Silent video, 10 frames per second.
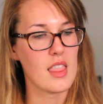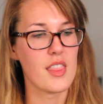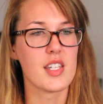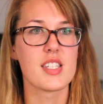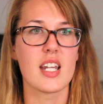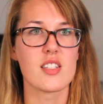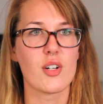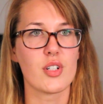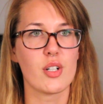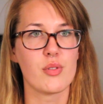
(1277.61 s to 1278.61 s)
the San
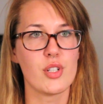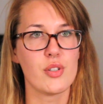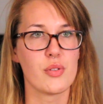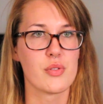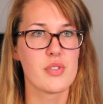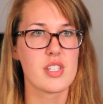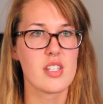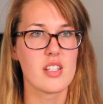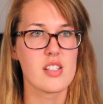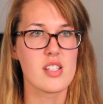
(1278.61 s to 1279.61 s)
Antonio News.
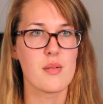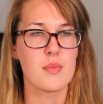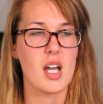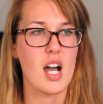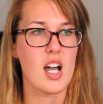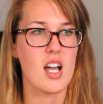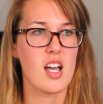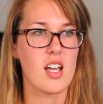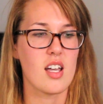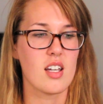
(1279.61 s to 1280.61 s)
Some
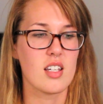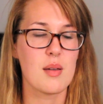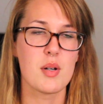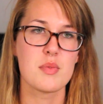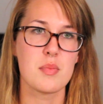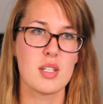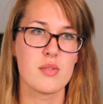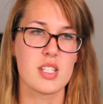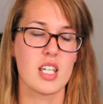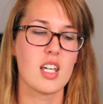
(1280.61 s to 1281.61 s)
guy came up to me
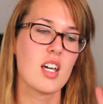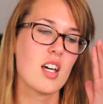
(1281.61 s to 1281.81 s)
and was like,